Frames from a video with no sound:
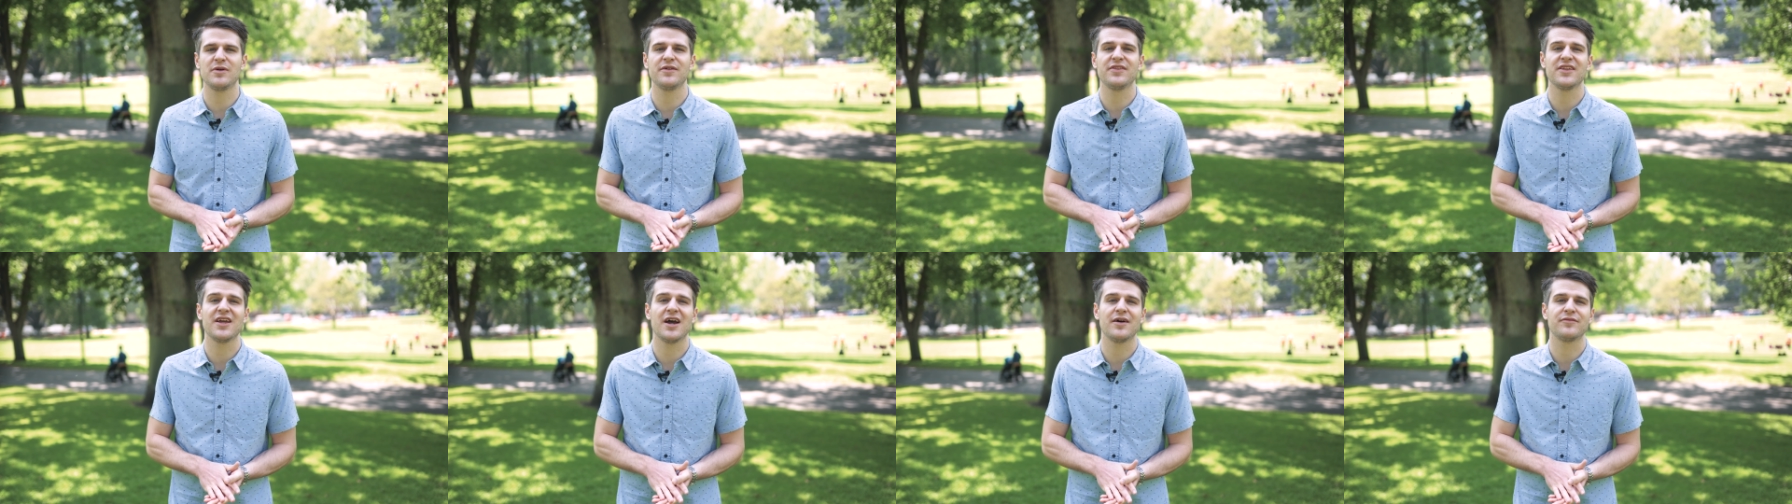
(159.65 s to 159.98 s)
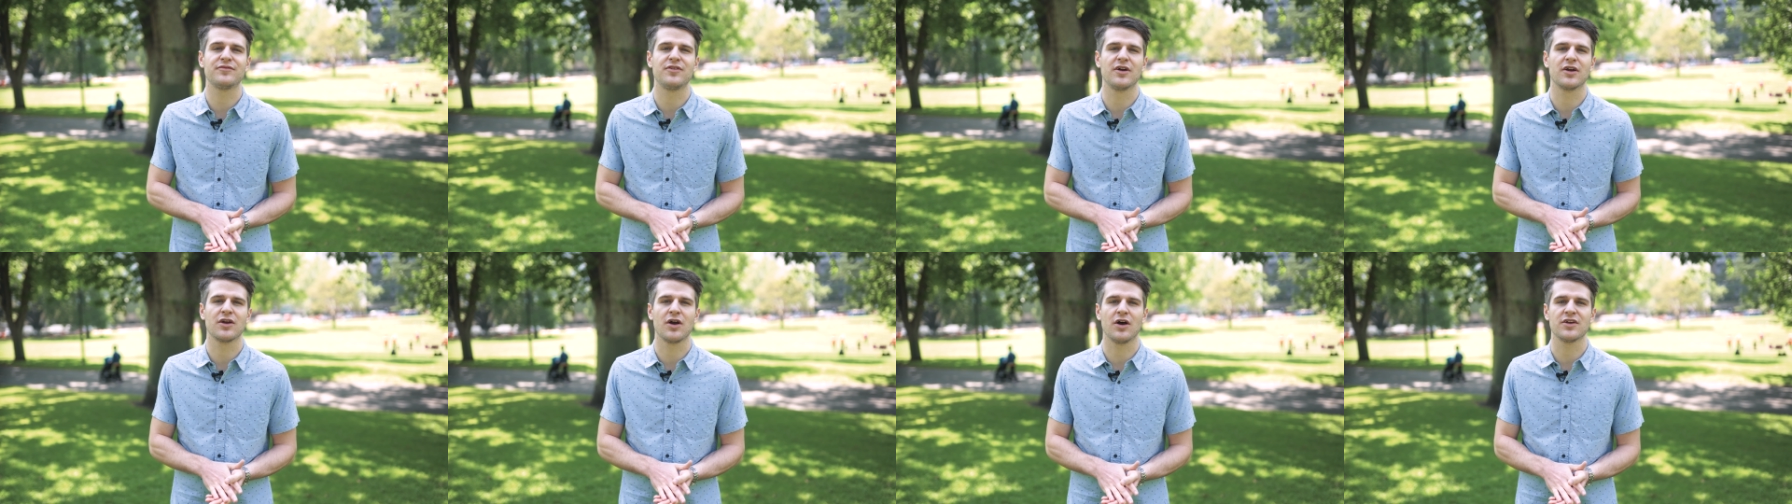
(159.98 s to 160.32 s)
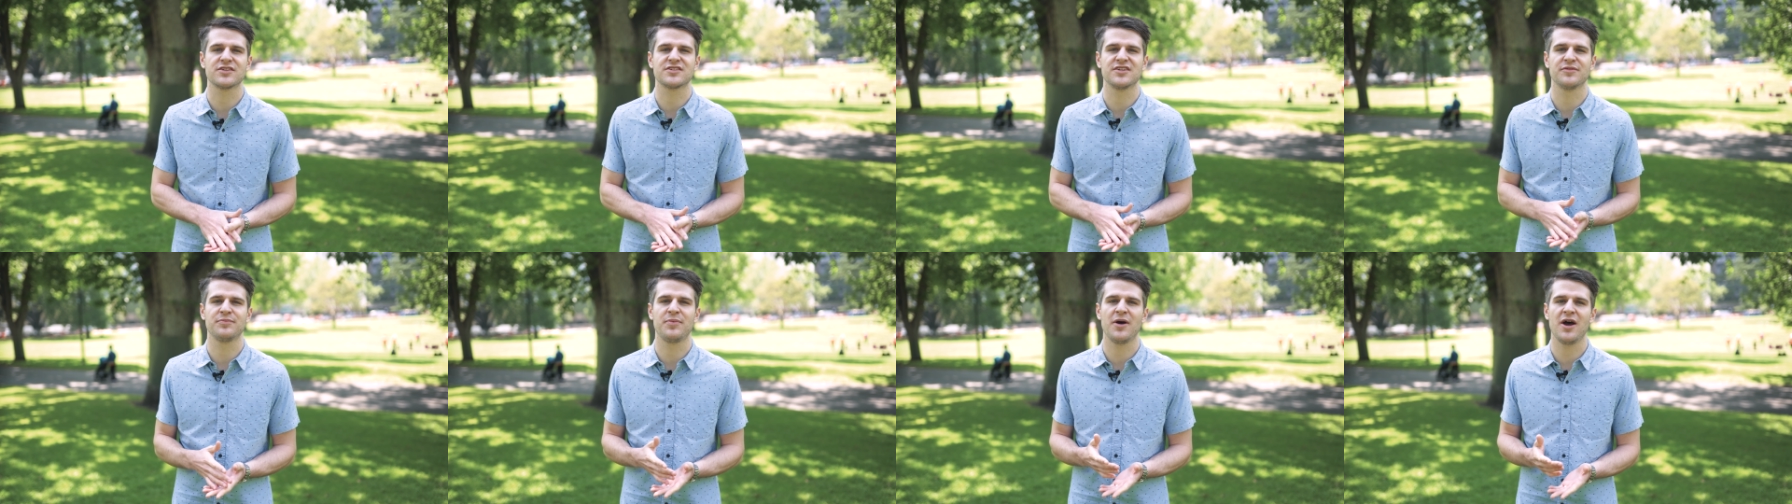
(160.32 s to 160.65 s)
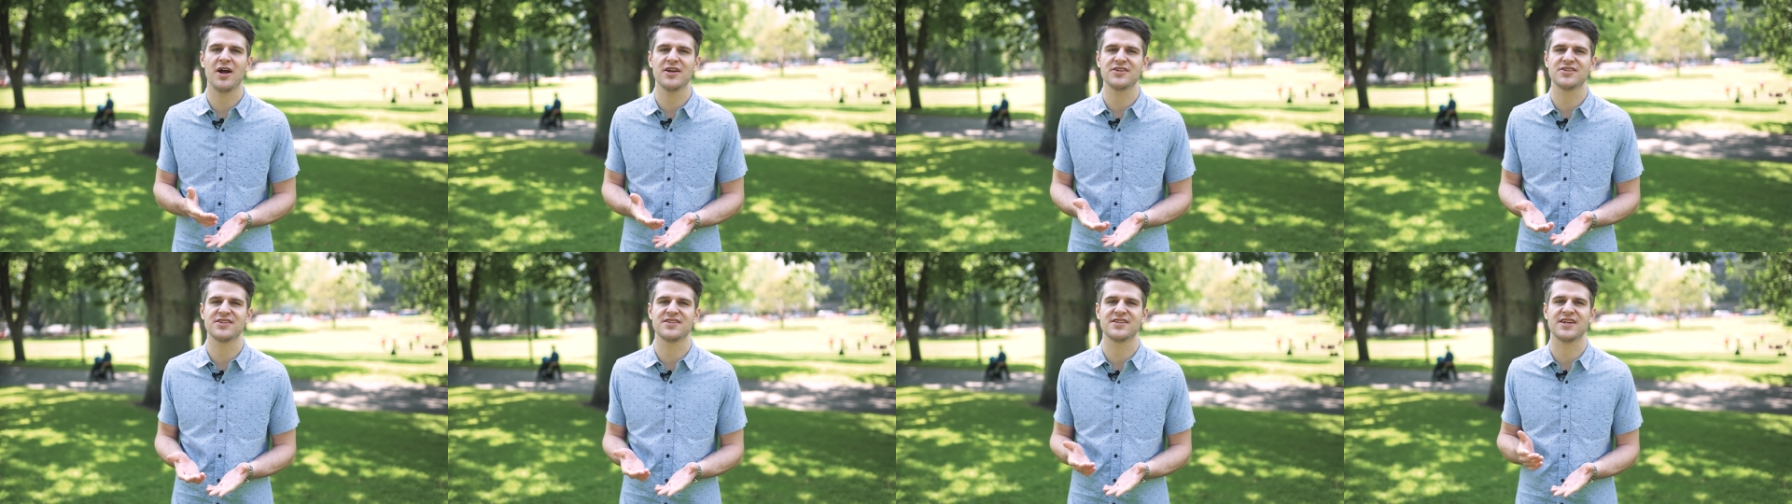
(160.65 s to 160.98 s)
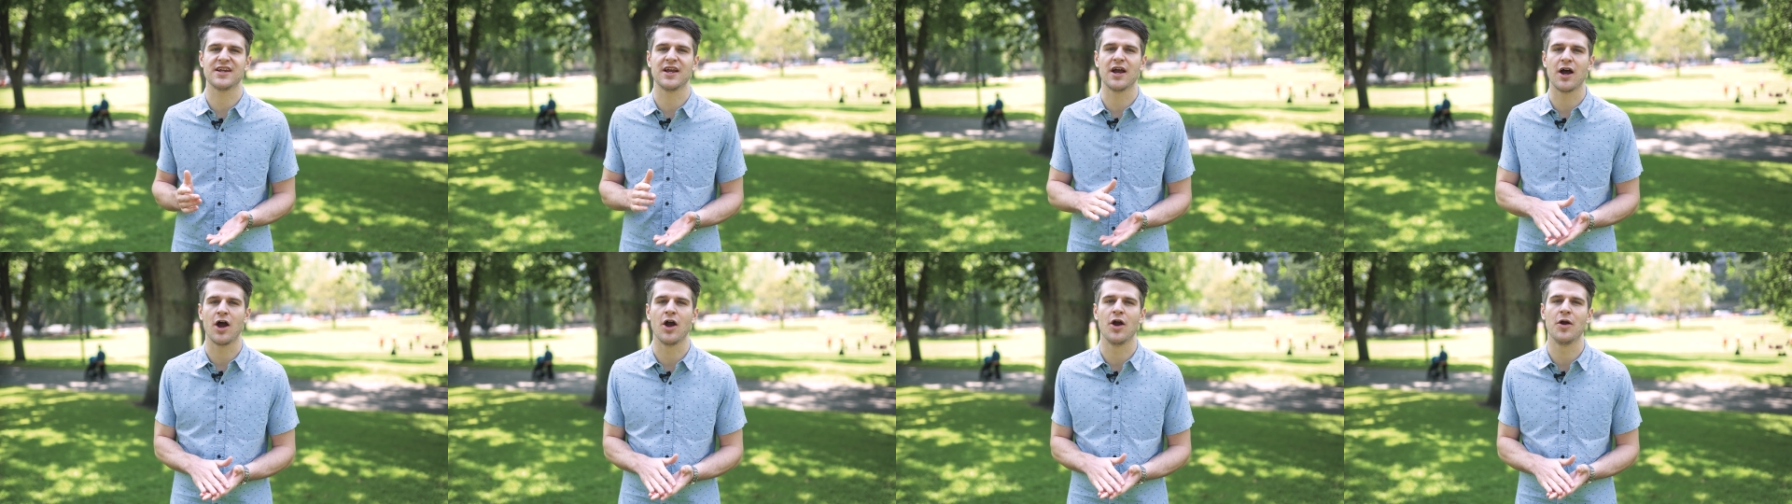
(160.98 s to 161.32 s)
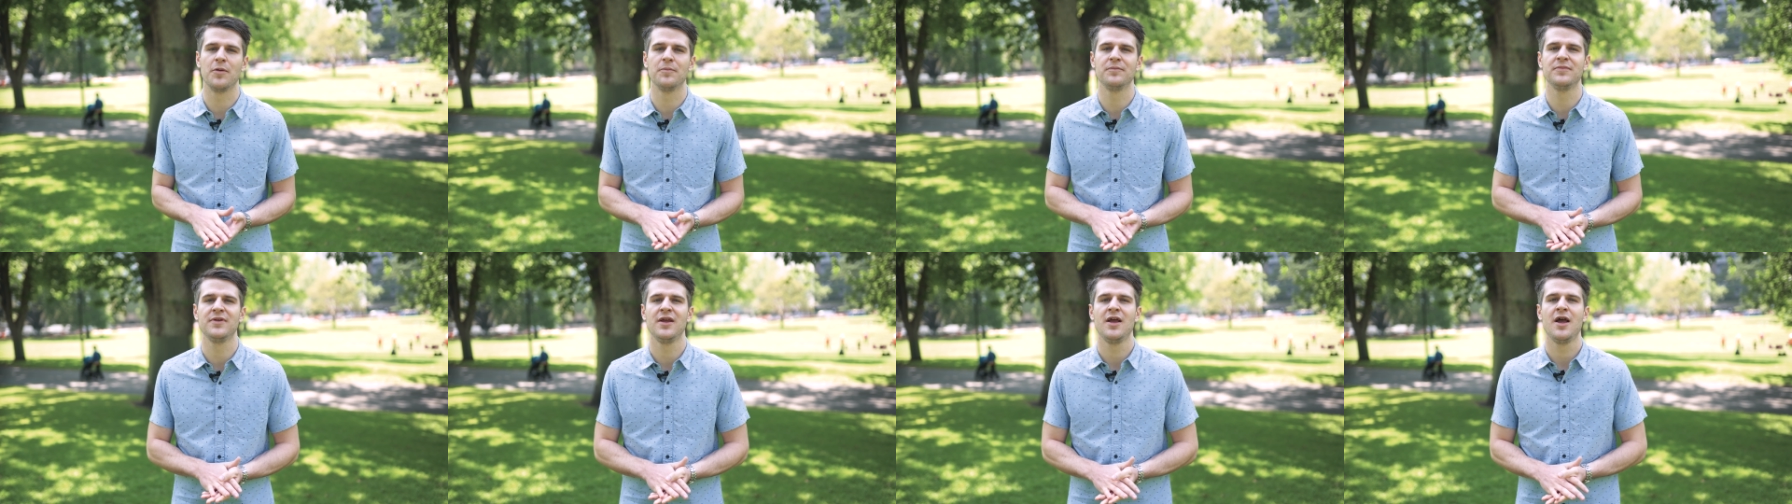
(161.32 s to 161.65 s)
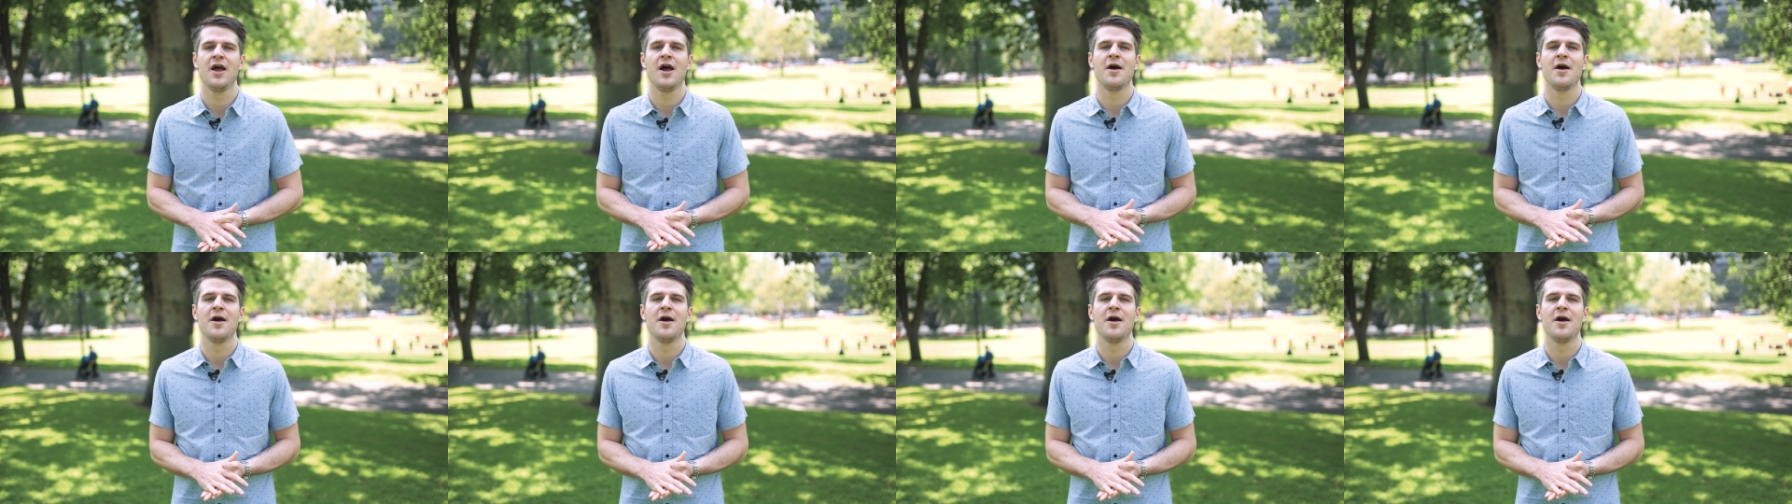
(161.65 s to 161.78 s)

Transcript: of the upfront costs of purchasing a home